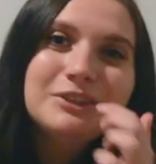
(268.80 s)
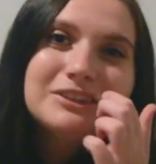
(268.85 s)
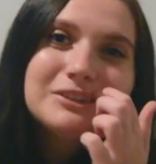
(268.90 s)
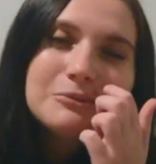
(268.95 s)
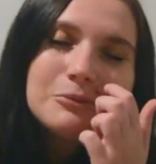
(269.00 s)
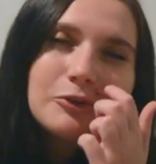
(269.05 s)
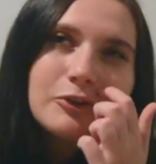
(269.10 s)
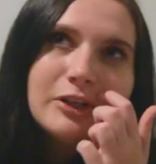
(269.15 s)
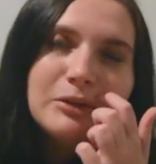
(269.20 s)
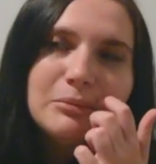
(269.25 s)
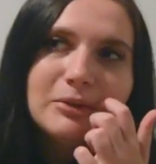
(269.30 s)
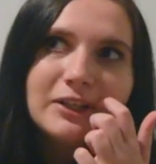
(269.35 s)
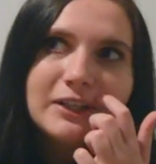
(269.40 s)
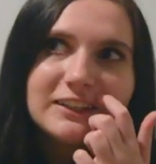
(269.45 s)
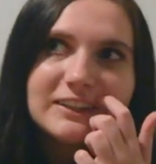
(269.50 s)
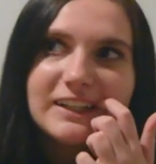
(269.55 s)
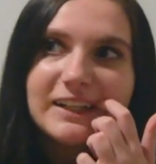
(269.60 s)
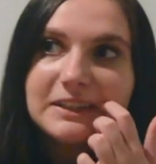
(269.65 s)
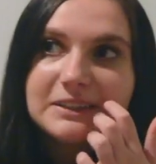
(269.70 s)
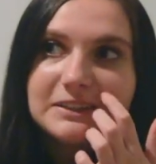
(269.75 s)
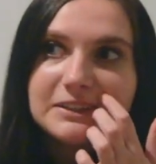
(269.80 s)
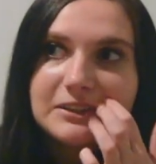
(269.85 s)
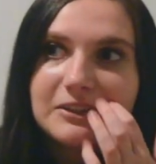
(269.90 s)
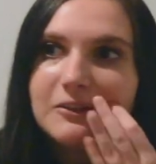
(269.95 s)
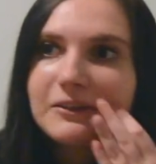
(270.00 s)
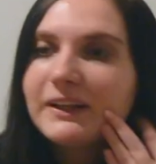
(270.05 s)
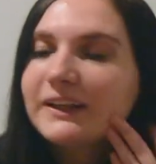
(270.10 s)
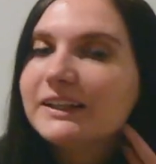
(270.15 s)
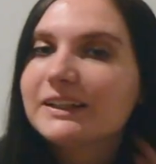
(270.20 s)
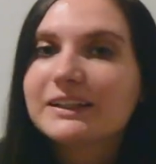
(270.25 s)
me some creepers, and So
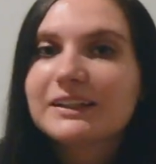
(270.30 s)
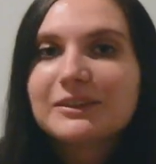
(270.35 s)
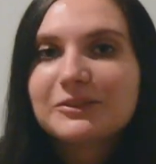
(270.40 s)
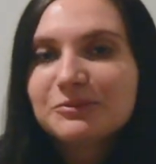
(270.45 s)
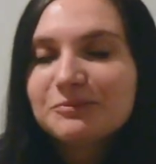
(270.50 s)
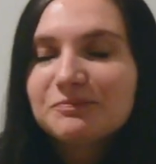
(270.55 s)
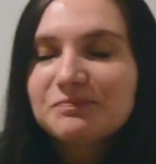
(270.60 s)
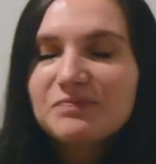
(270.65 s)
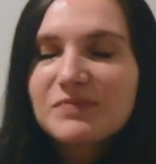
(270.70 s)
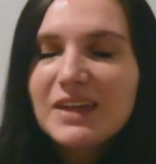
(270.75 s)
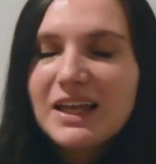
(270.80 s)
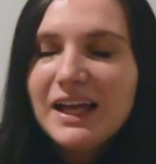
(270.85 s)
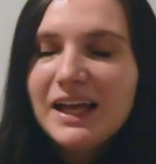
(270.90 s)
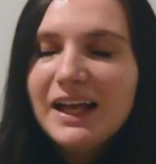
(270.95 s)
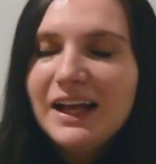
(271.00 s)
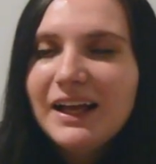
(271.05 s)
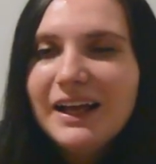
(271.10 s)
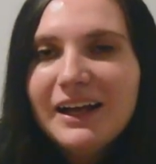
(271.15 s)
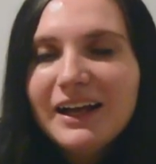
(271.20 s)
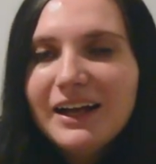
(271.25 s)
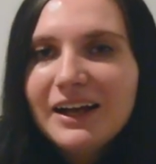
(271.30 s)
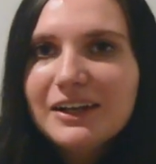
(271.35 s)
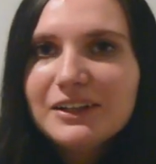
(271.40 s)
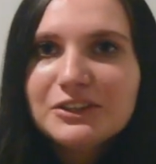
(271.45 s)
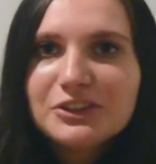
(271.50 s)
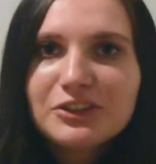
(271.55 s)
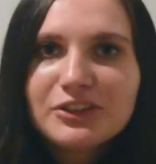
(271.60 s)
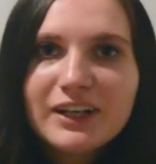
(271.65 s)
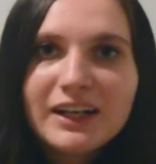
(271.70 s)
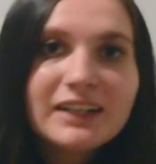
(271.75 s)
like,
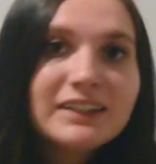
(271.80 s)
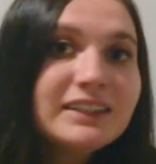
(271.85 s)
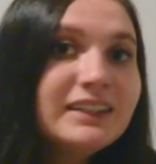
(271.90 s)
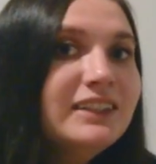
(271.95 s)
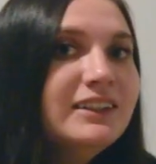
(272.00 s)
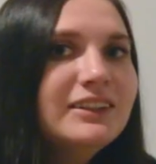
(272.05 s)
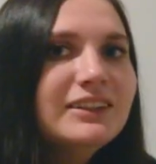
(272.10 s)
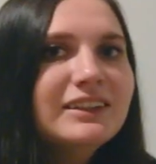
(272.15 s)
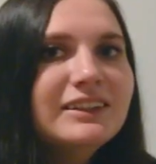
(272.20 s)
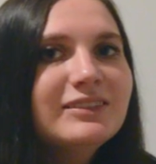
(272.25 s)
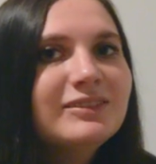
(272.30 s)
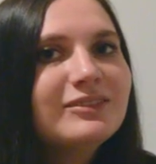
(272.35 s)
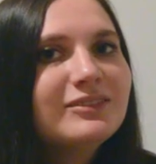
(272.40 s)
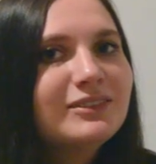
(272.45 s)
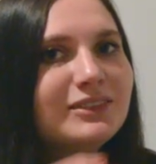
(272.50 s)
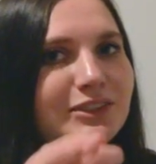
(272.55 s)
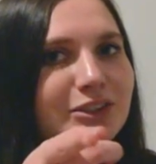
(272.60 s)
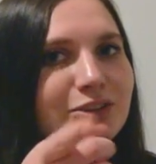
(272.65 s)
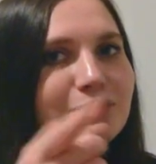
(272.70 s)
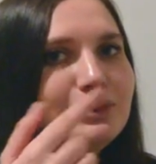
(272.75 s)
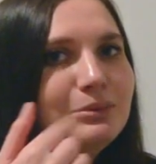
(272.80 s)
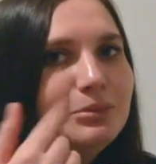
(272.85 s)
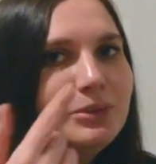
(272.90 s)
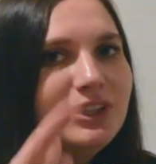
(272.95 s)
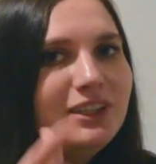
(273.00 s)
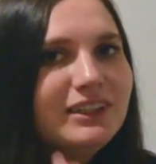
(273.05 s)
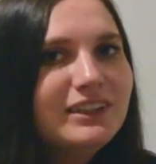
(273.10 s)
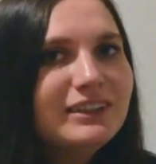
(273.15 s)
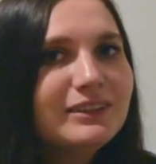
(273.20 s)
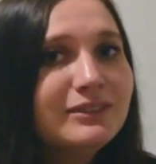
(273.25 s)
underground England, you and
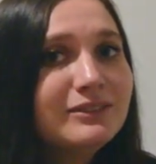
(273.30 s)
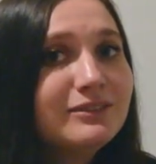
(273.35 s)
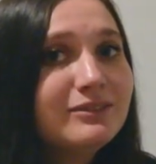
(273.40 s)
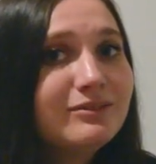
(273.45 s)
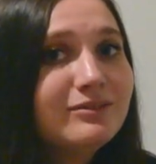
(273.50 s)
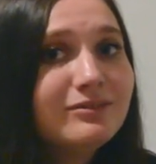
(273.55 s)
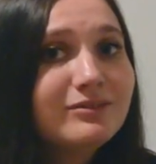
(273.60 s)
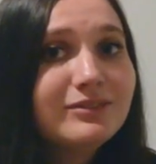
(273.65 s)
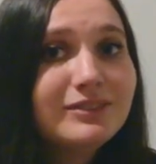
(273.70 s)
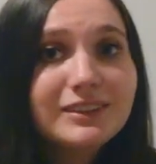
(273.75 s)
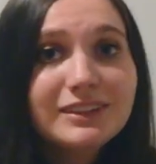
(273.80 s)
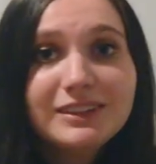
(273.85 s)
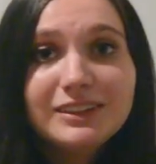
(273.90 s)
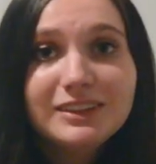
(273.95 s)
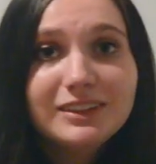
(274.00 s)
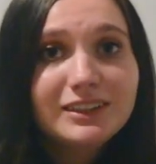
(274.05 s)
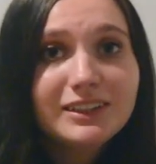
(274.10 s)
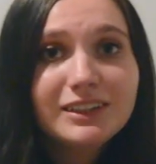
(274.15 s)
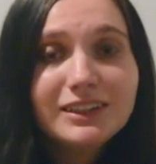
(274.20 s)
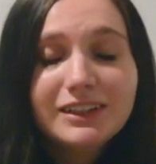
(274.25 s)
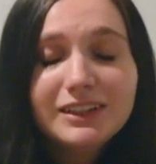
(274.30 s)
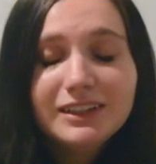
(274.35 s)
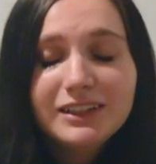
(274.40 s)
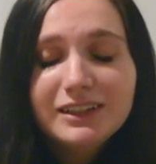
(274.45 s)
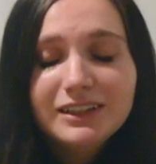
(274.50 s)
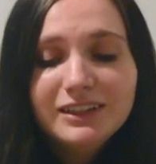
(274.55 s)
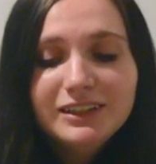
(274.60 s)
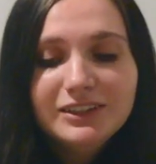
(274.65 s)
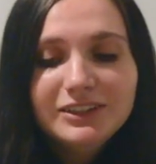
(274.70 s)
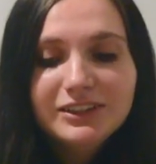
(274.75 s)
me.
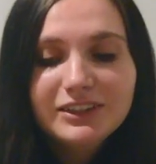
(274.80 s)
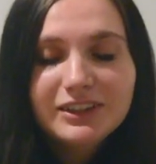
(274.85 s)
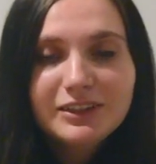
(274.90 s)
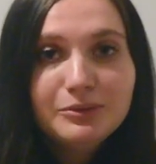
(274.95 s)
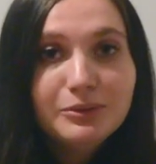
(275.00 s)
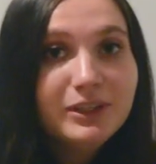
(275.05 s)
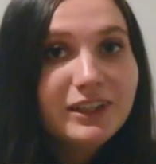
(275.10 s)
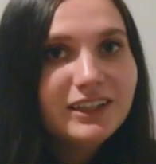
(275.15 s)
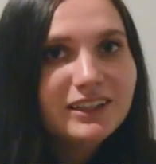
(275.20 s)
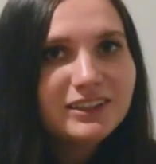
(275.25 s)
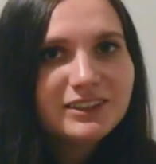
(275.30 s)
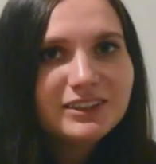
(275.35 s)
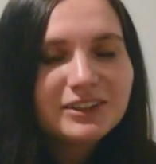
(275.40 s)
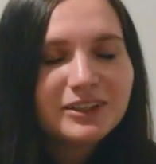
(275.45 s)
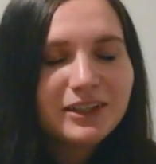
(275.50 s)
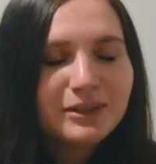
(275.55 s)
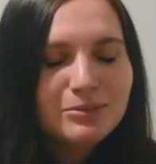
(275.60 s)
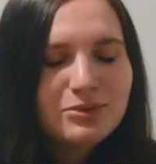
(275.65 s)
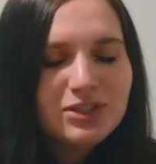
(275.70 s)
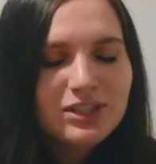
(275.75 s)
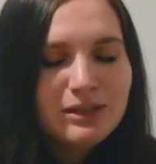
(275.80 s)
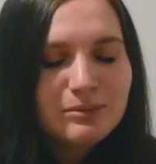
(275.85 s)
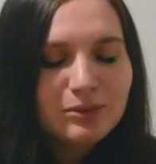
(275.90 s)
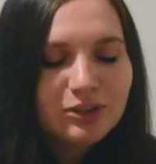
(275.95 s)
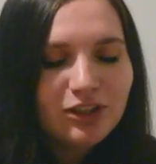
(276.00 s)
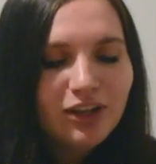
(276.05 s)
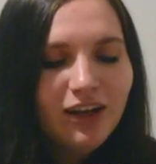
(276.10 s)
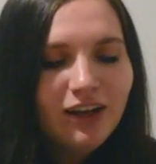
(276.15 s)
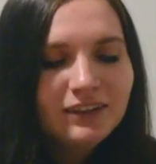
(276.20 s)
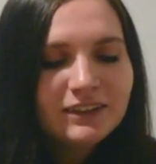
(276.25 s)
You know, we Instagram
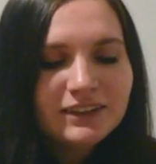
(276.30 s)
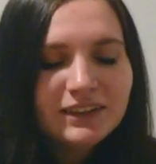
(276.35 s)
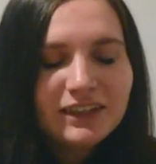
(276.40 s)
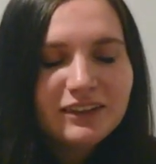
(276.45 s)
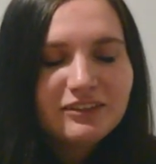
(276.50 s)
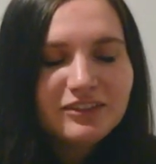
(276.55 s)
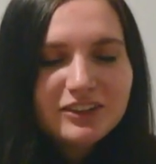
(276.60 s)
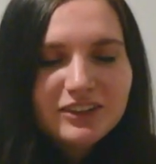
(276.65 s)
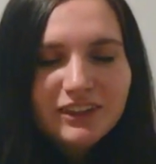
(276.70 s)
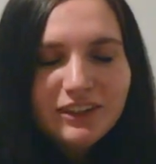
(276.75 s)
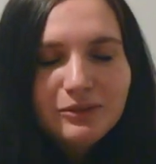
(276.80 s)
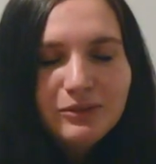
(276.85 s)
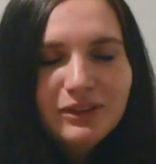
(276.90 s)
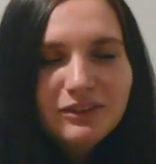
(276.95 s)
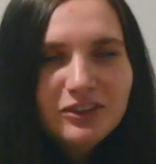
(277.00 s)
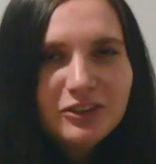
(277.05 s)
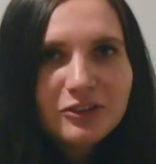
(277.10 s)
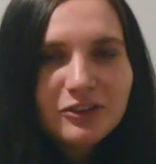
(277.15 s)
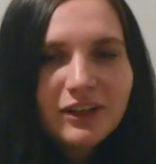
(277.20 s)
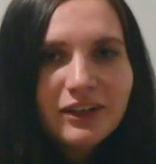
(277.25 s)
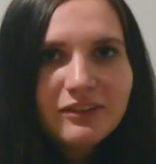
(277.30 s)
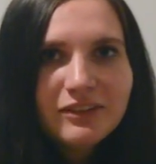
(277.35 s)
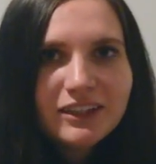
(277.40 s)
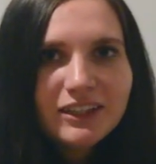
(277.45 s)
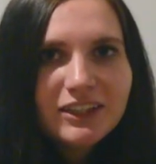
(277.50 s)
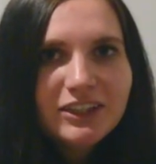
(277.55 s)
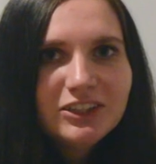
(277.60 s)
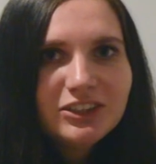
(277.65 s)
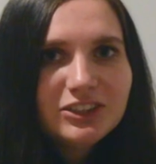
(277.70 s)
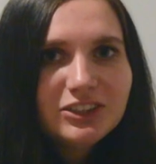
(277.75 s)
DM a lot, and I feel like we have a great
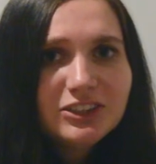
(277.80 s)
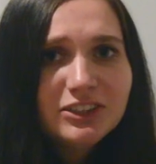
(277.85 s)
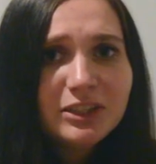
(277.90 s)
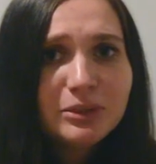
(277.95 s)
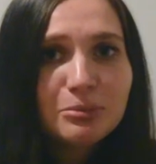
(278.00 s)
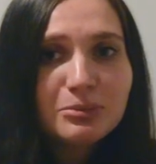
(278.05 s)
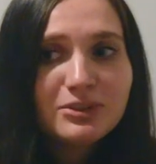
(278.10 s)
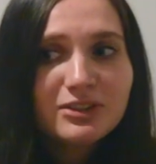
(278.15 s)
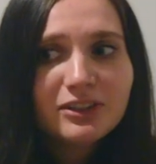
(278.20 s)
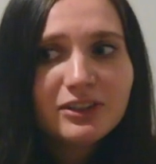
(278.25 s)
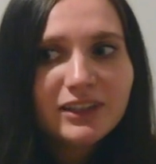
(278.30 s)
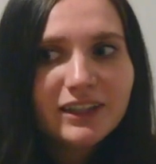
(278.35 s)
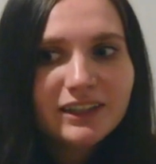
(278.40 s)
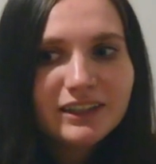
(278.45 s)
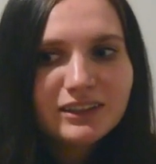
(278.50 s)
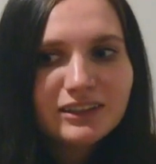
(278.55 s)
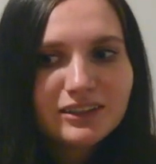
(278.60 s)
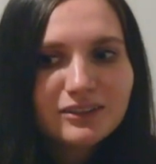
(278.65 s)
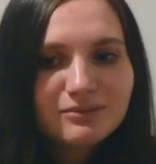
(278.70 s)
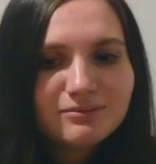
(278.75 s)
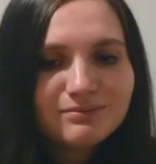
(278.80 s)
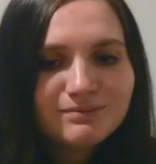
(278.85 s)
relationship. So like,